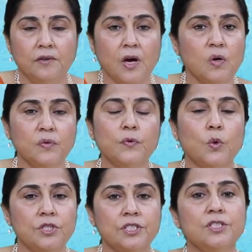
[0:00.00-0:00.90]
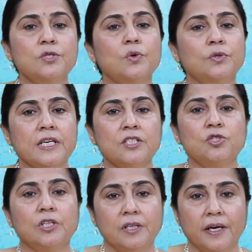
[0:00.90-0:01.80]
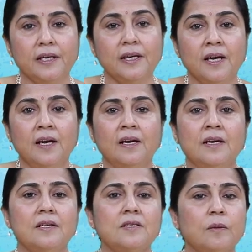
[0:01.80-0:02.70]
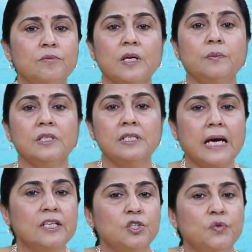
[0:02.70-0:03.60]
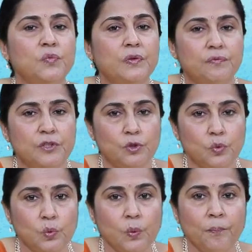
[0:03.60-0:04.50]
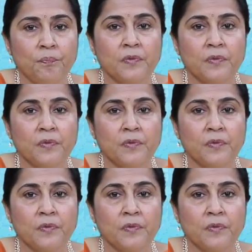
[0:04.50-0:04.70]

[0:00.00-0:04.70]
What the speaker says: Now, of course, it is known as Chennai, sometime in 1952.